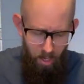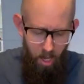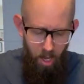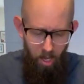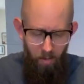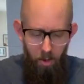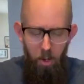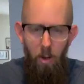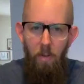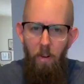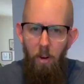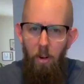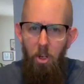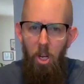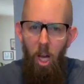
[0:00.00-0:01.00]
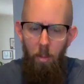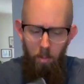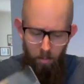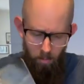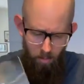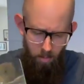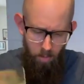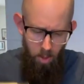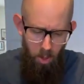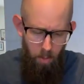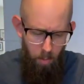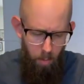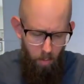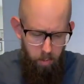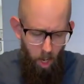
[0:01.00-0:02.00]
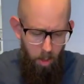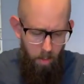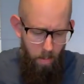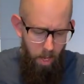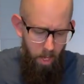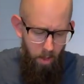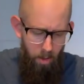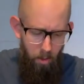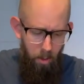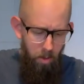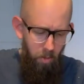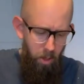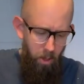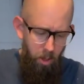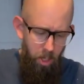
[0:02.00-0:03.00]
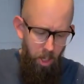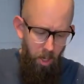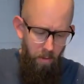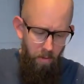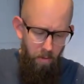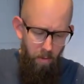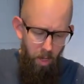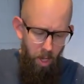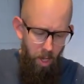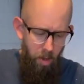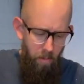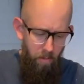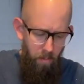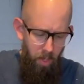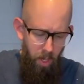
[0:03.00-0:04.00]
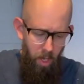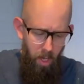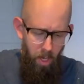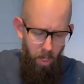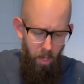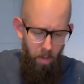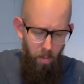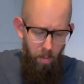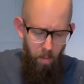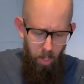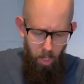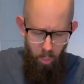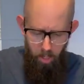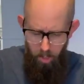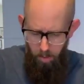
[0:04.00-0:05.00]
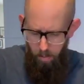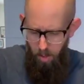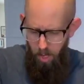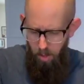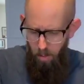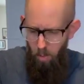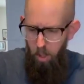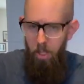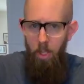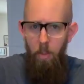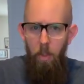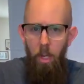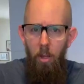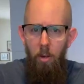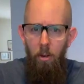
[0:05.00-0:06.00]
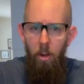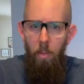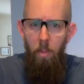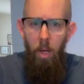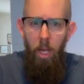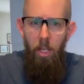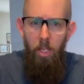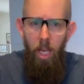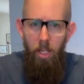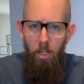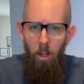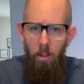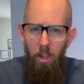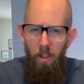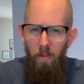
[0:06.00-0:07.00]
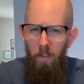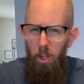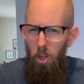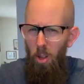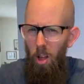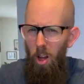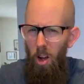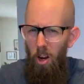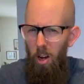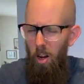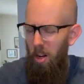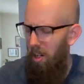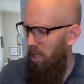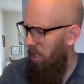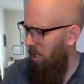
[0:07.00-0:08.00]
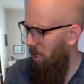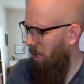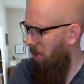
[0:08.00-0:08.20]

Yeah, if you know Photoshop, you could probably make those for your stuff, but man, the ones that Beadle Grimm makes has all the official arts